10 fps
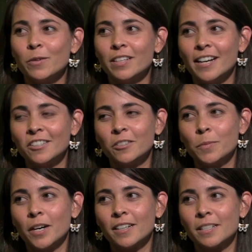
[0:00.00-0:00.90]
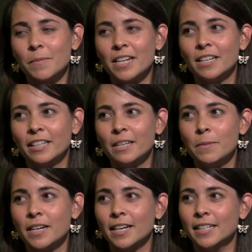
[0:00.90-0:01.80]
with the national parks immediately,
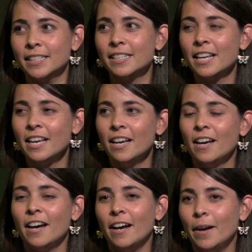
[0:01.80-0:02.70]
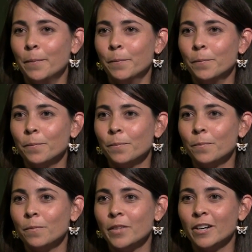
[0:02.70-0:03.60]
because
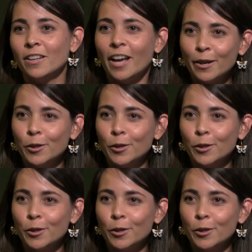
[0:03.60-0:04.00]
there are a lot of